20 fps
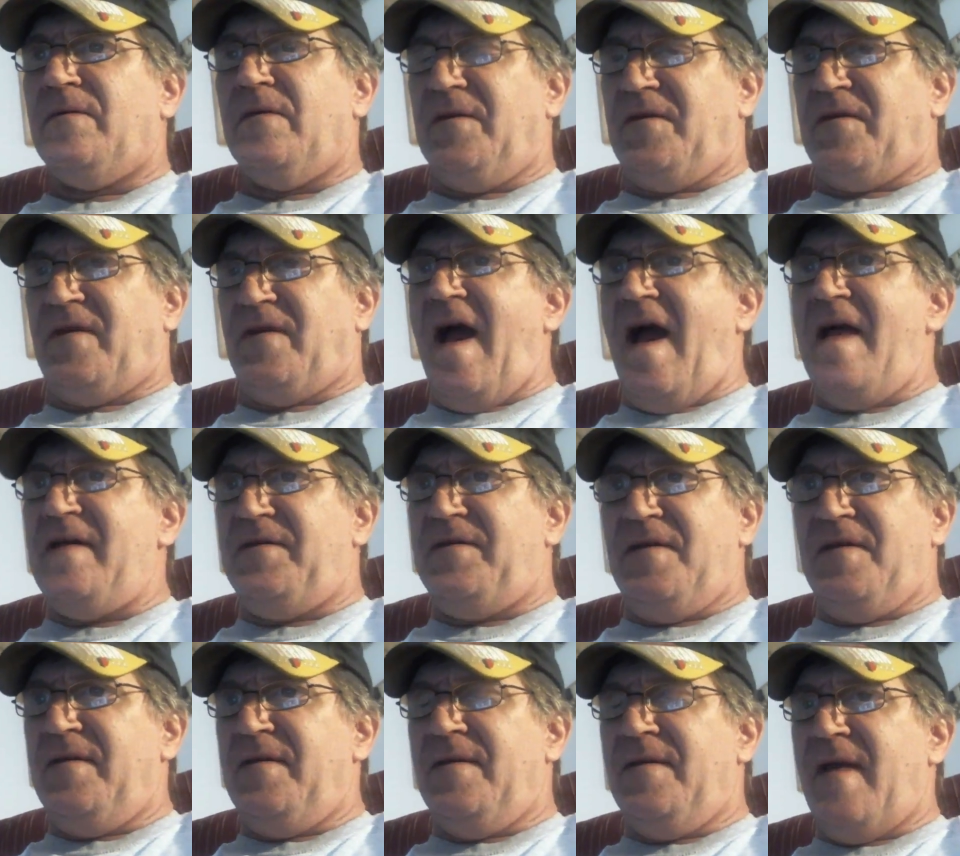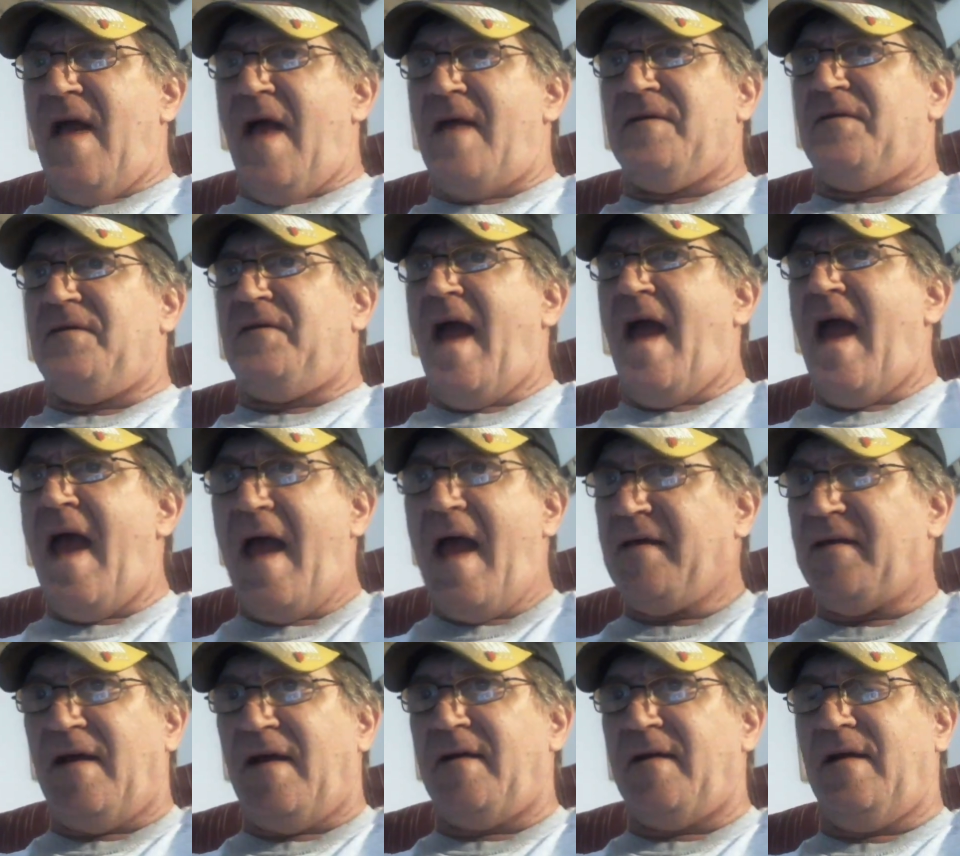disguised it as a
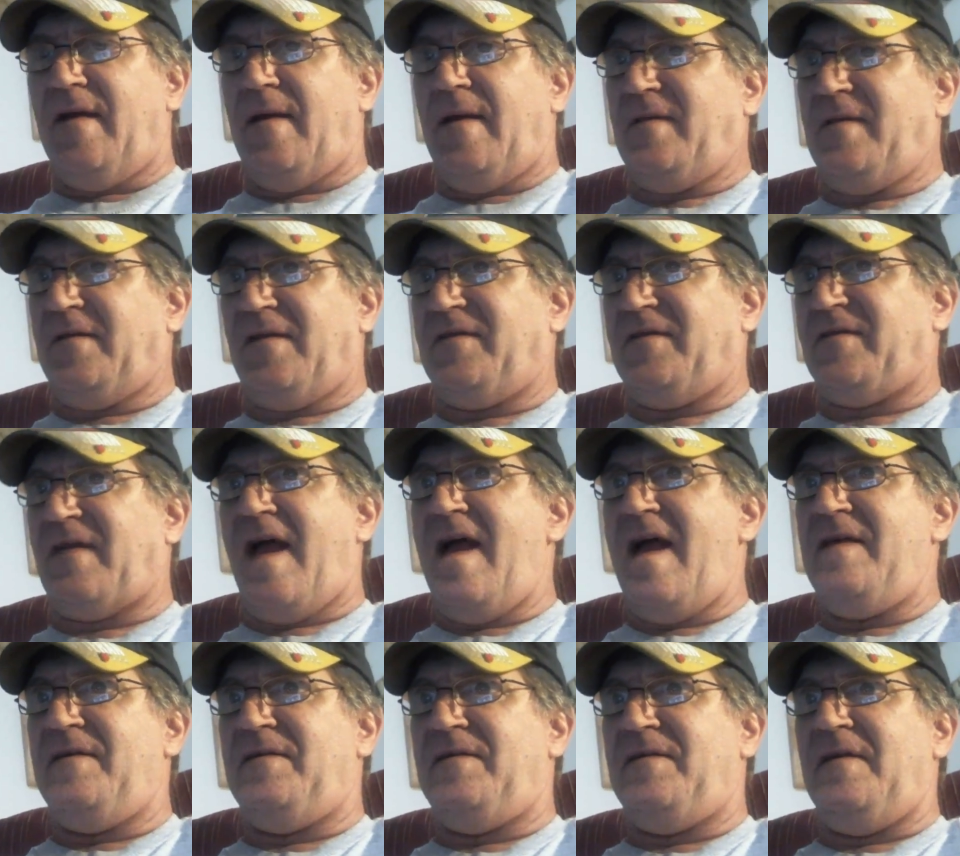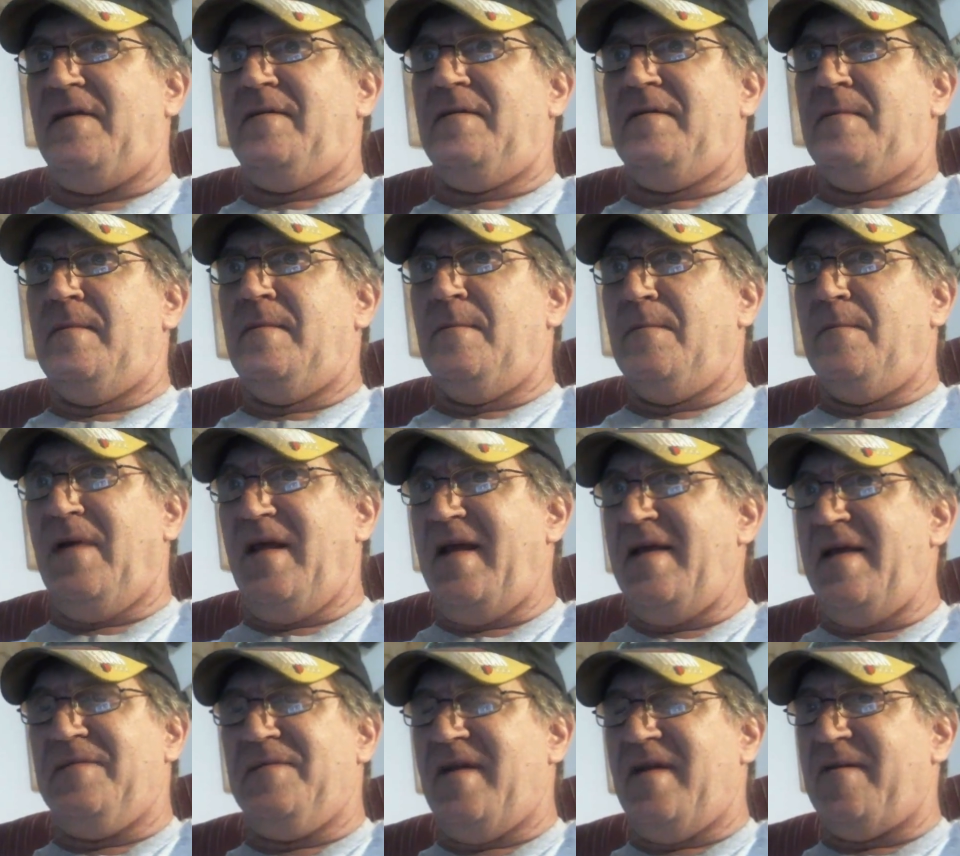tax, disguised it,
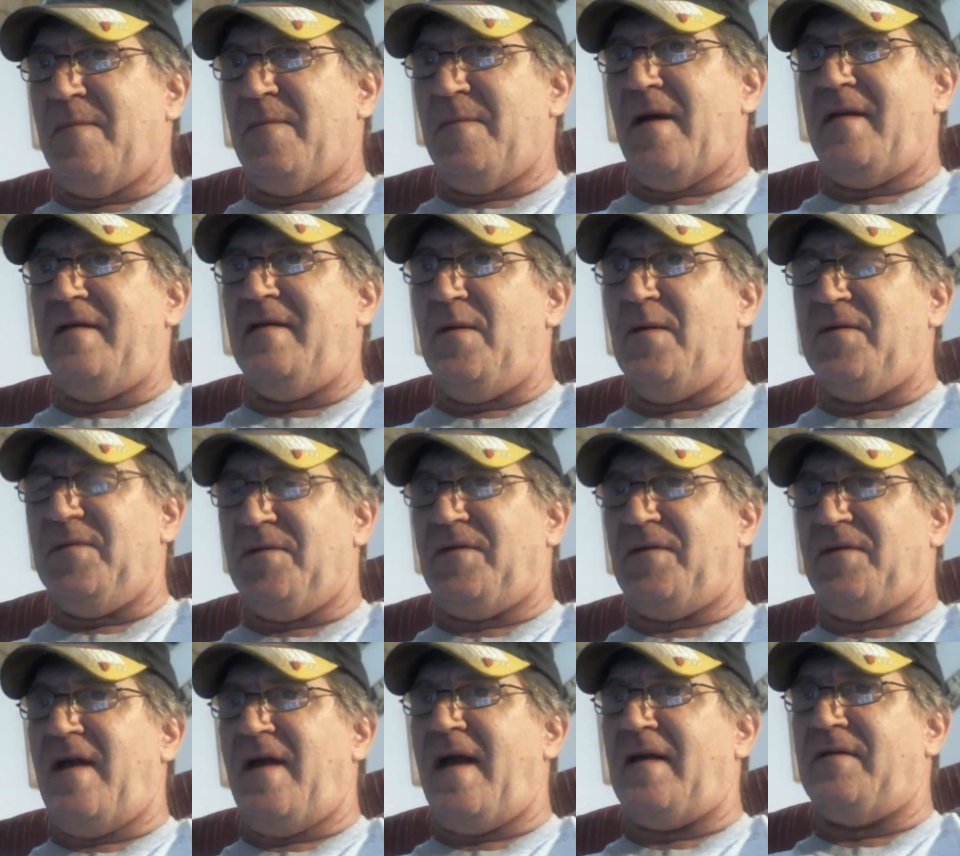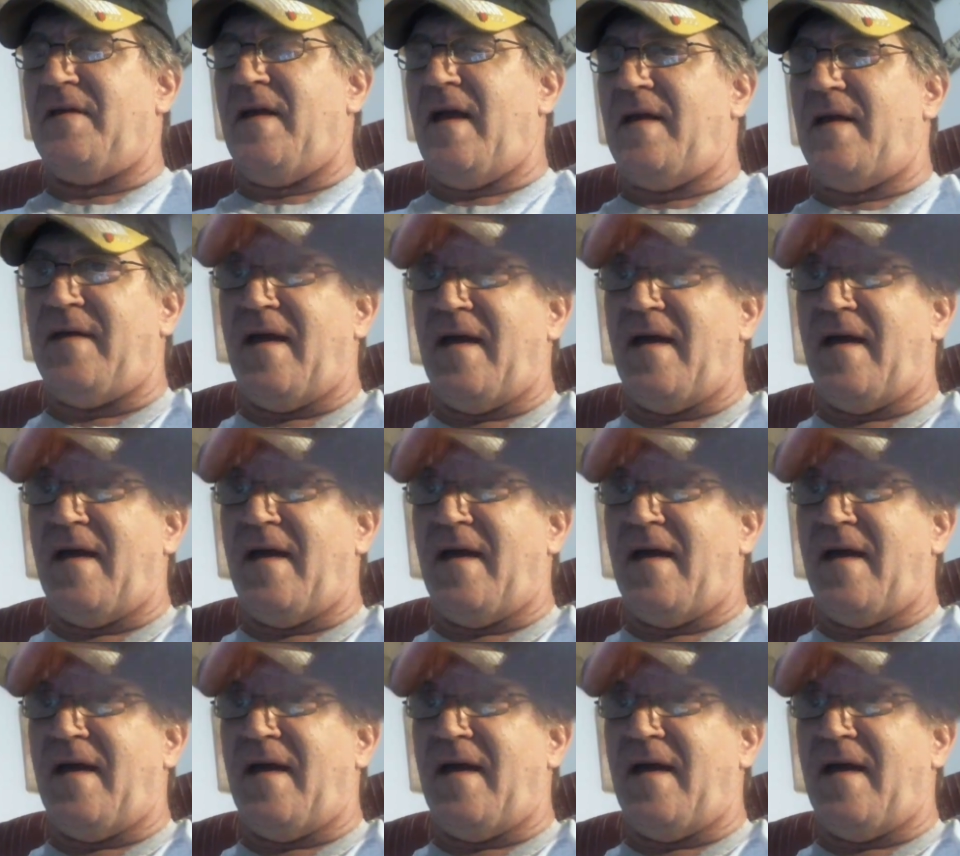even everybody knows it was a